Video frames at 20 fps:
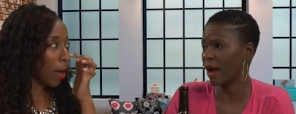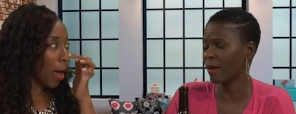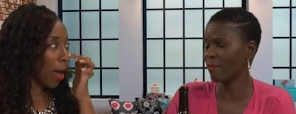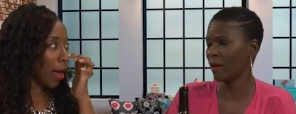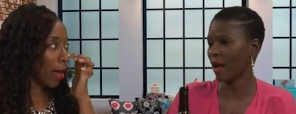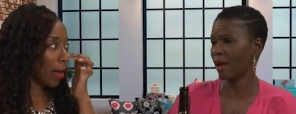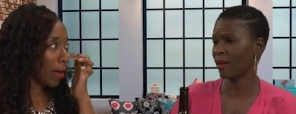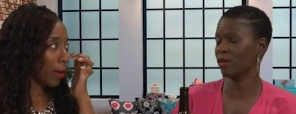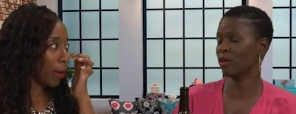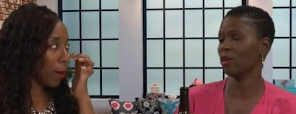Speaker 1: it.
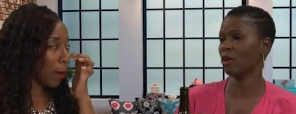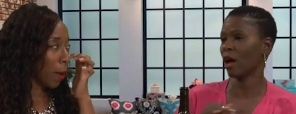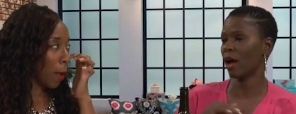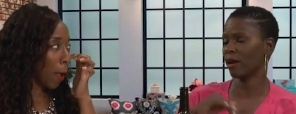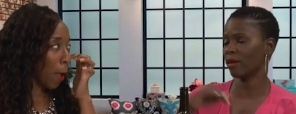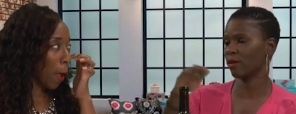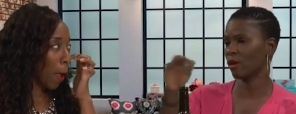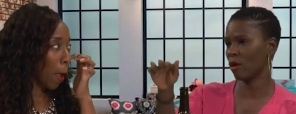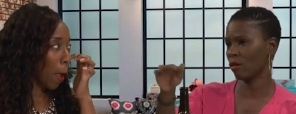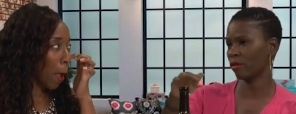I, I,
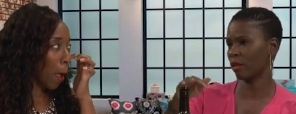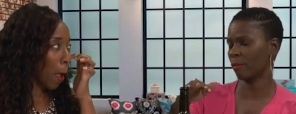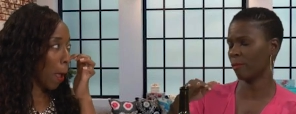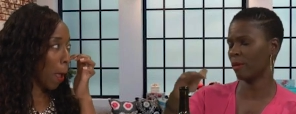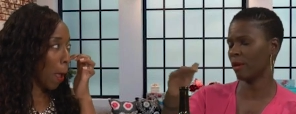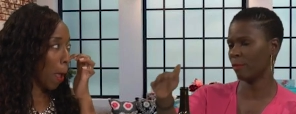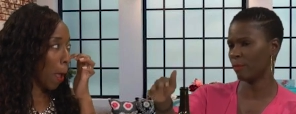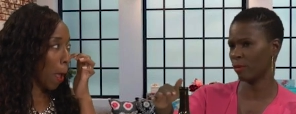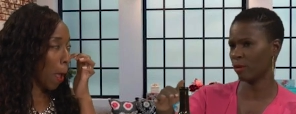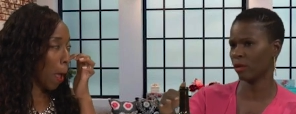I know that
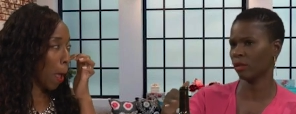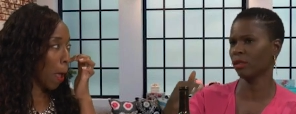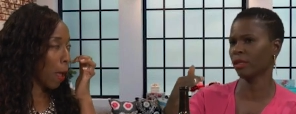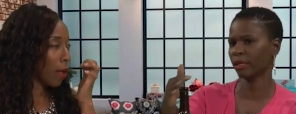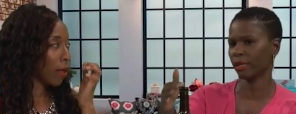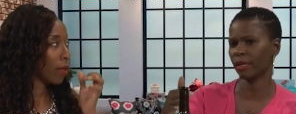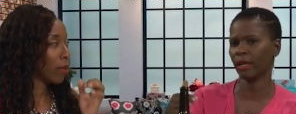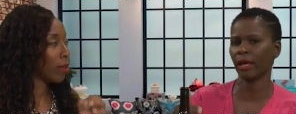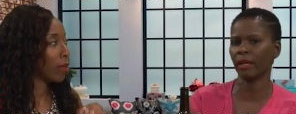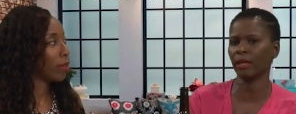people are
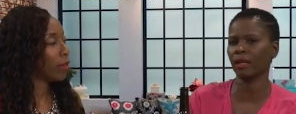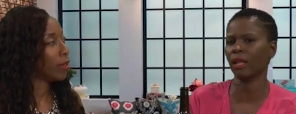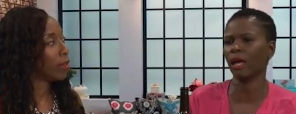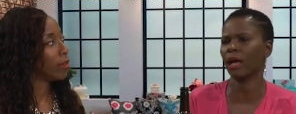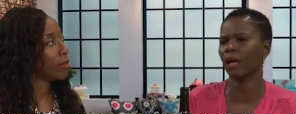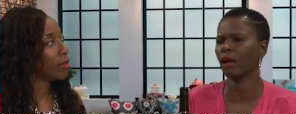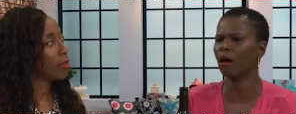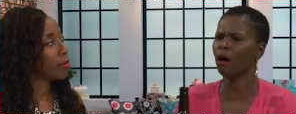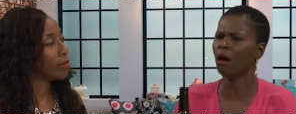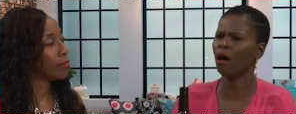looking at it
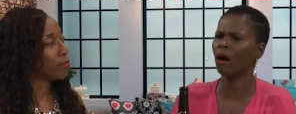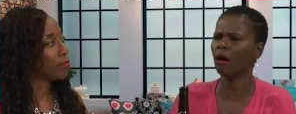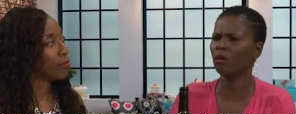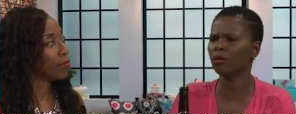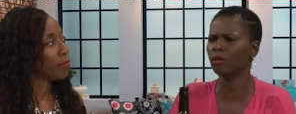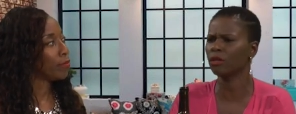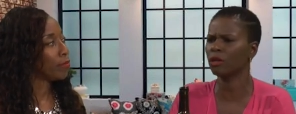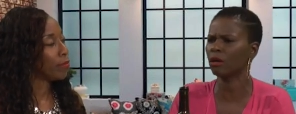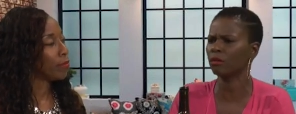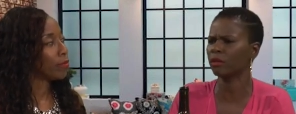like, oh,
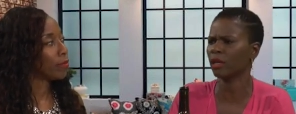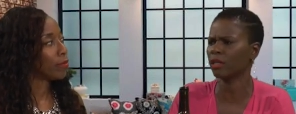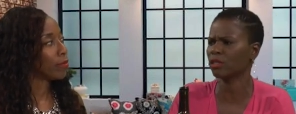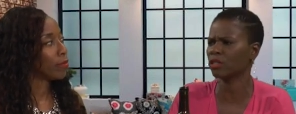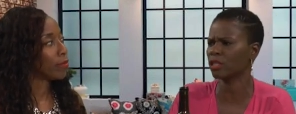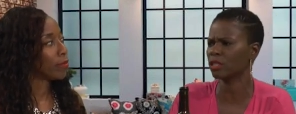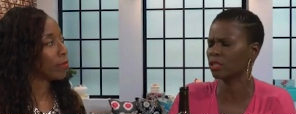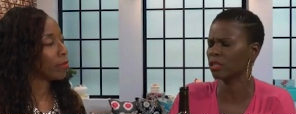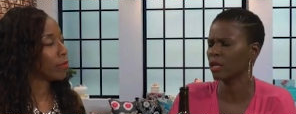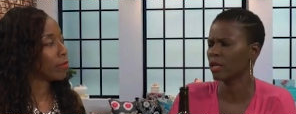you know, they're
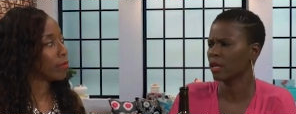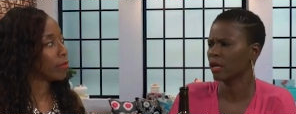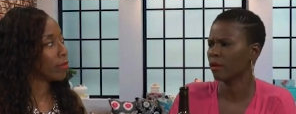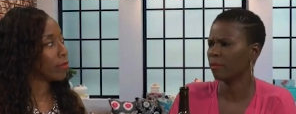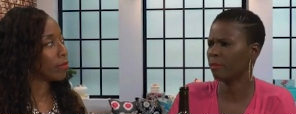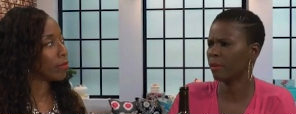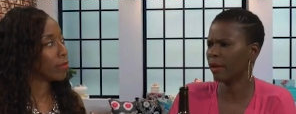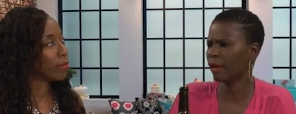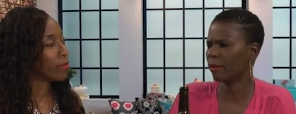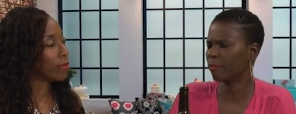just
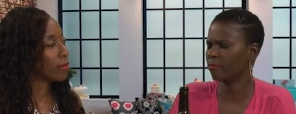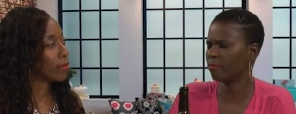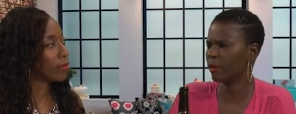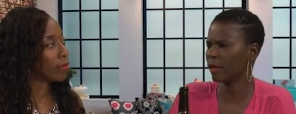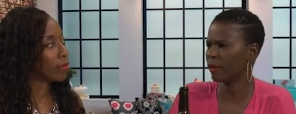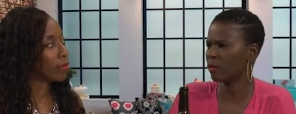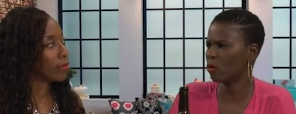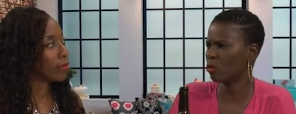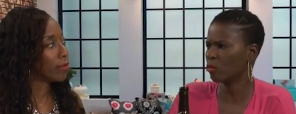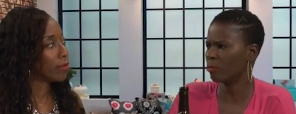being
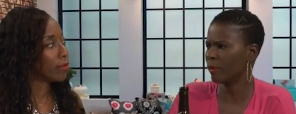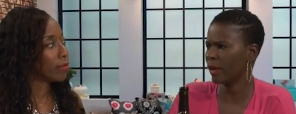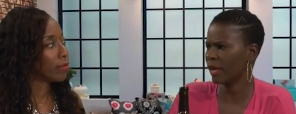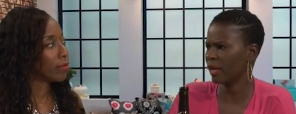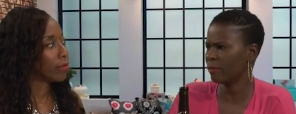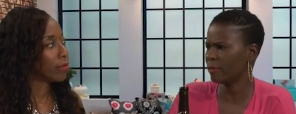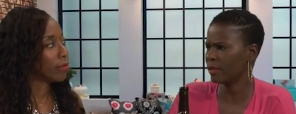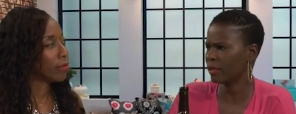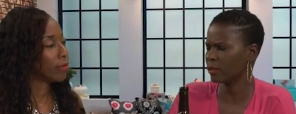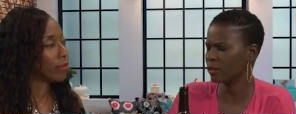big old
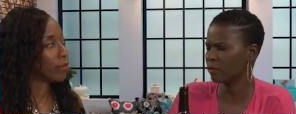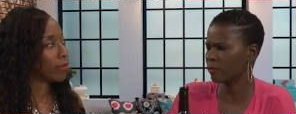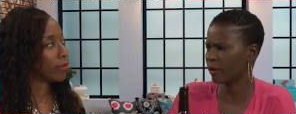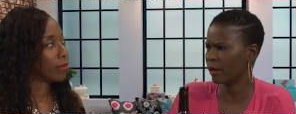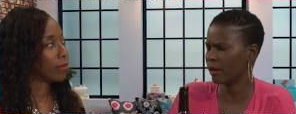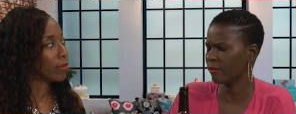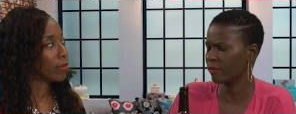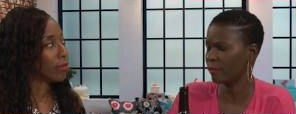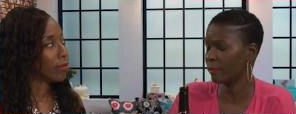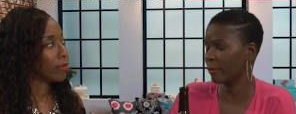babies or
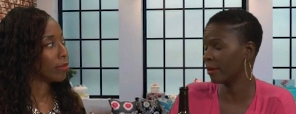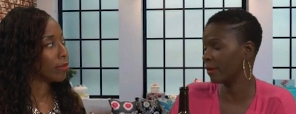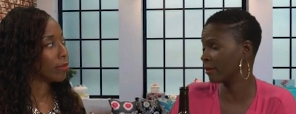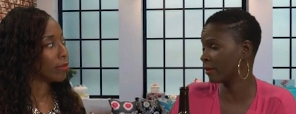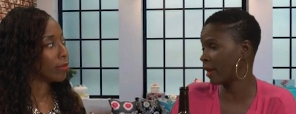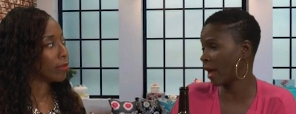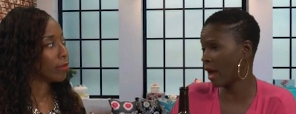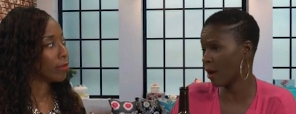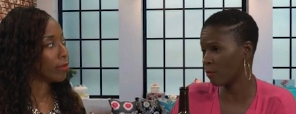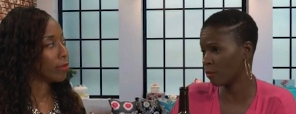whatever. But
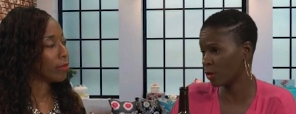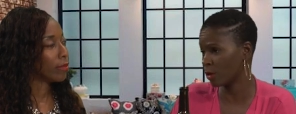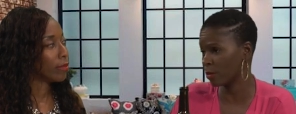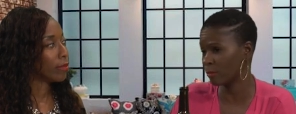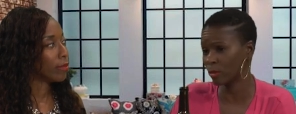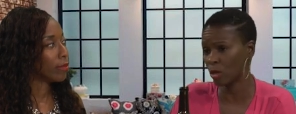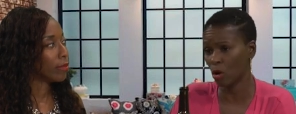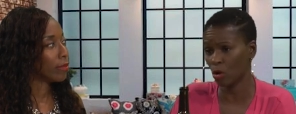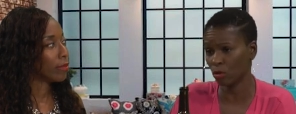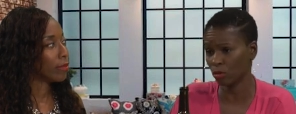Katt
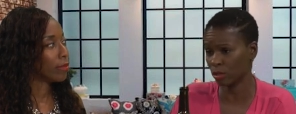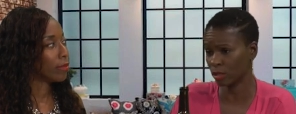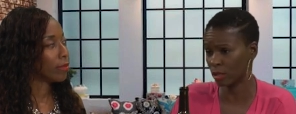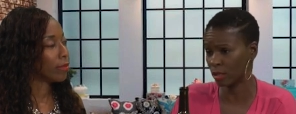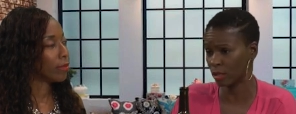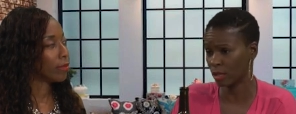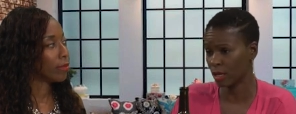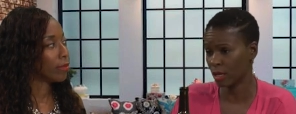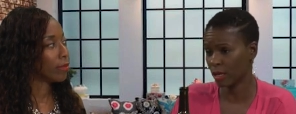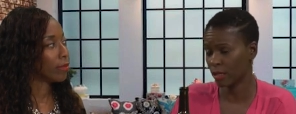Williams holds
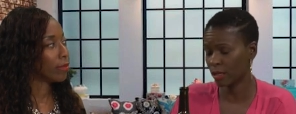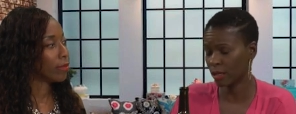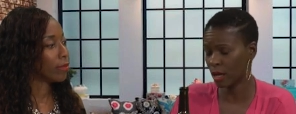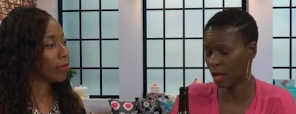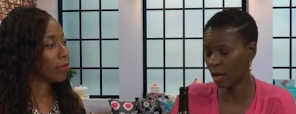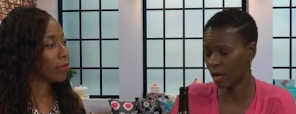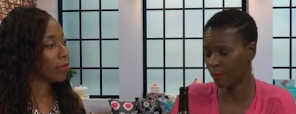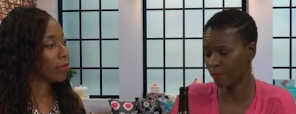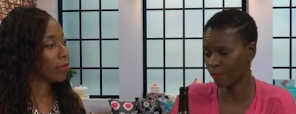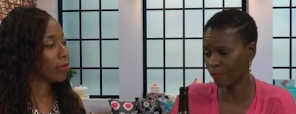the.
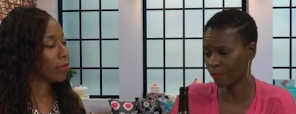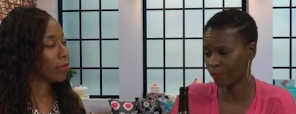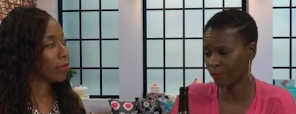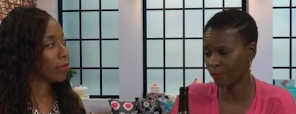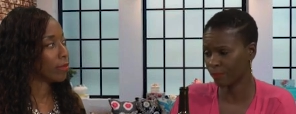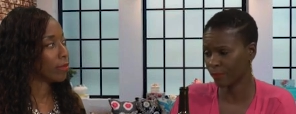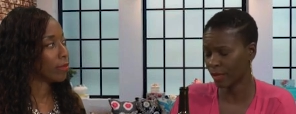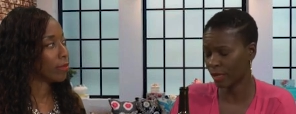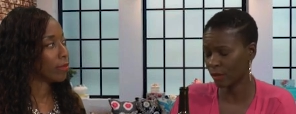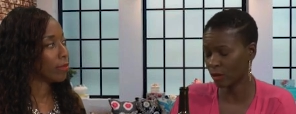Um,
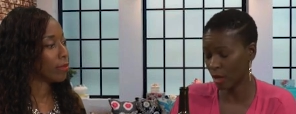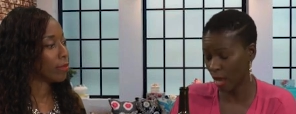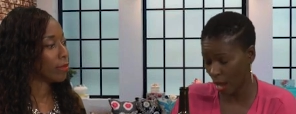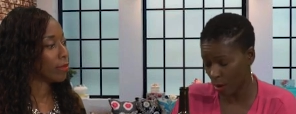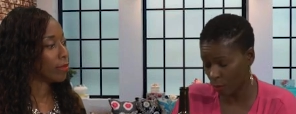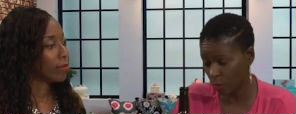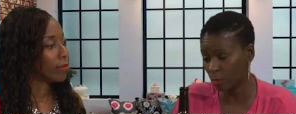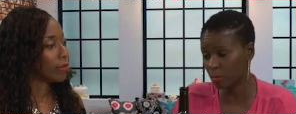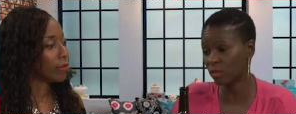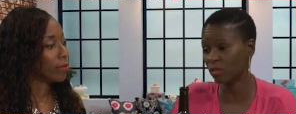
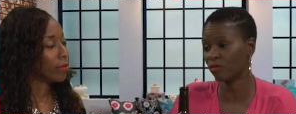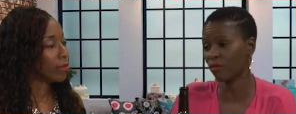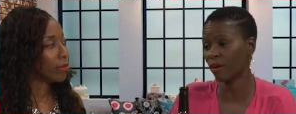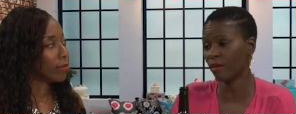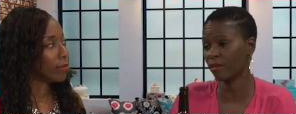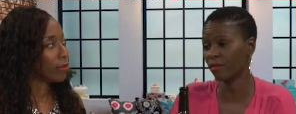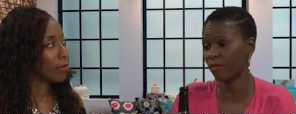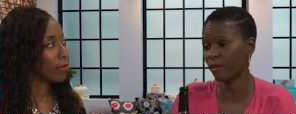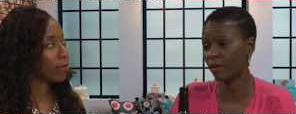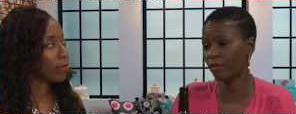Katt Williams is
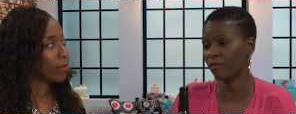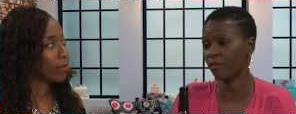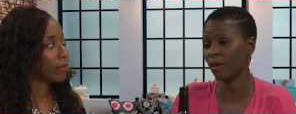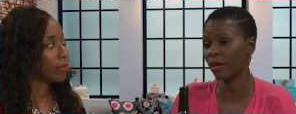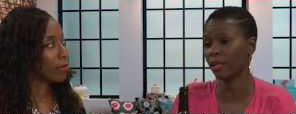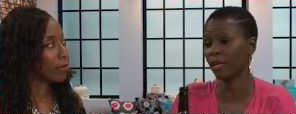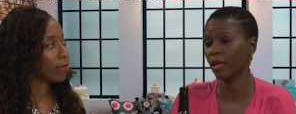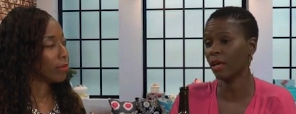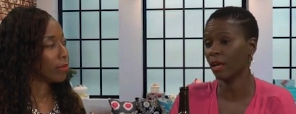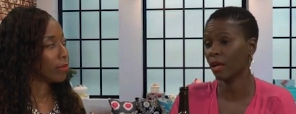very very
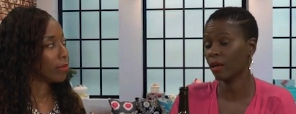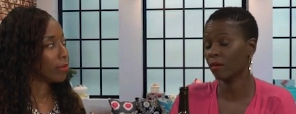funny.